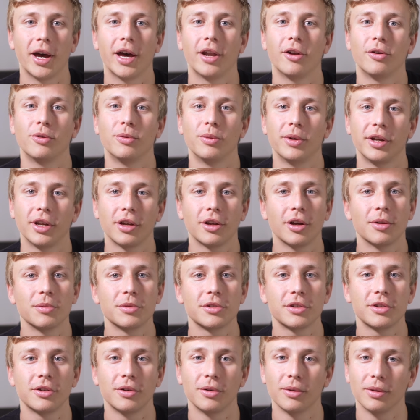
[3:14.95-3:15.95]
battle when it
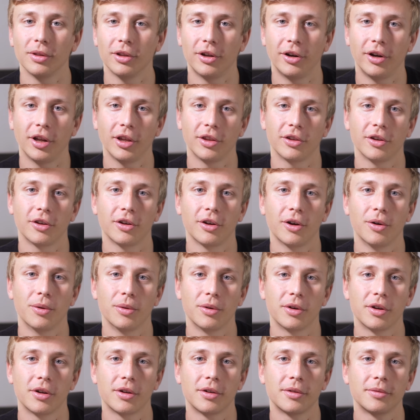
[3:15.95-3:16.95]
comes to learning to
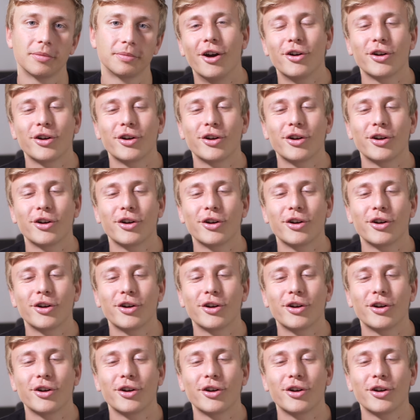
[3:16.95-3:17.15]
code.